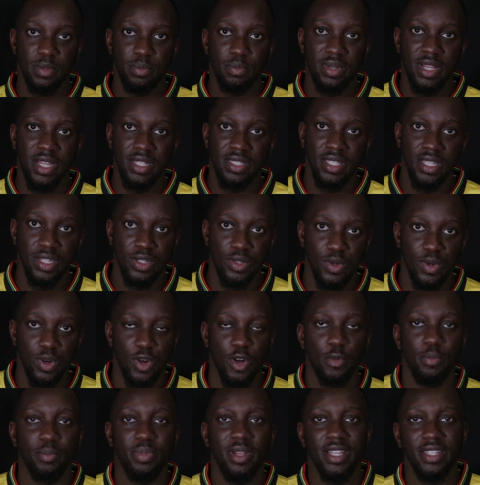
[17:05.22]
platano
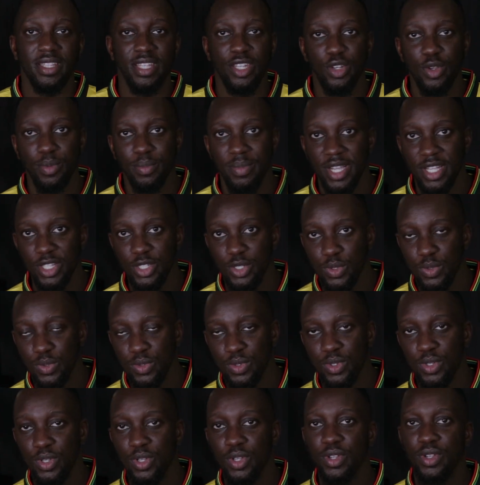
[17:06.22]
or platano macho,
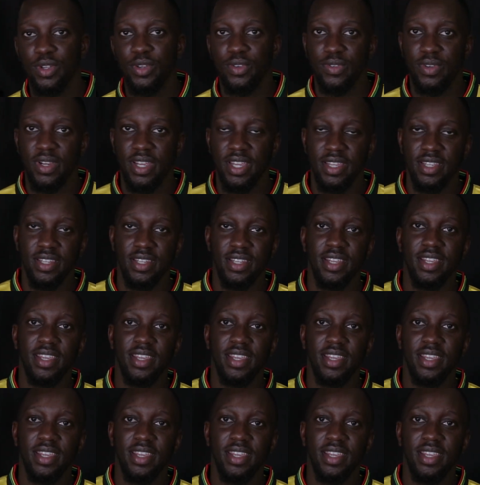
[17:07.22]
right?